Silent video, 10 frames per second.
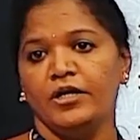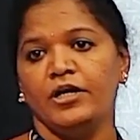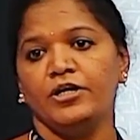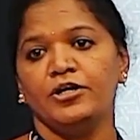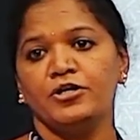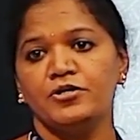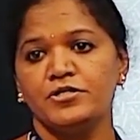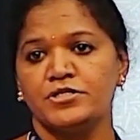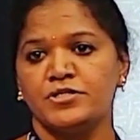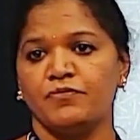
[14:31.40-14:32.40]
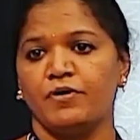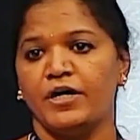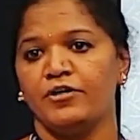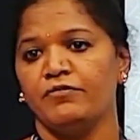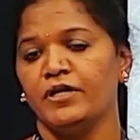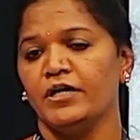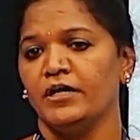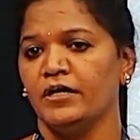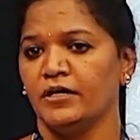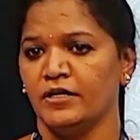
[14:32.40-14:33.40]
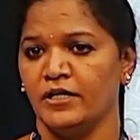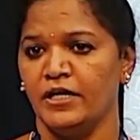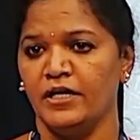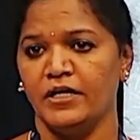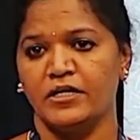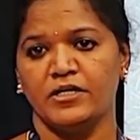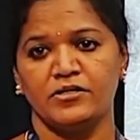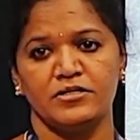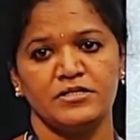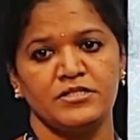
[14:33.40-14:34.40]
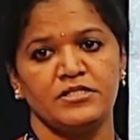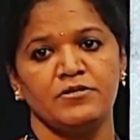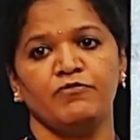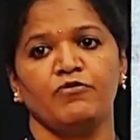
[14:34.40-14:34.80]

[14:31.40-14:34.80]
introduced why do we need a control system,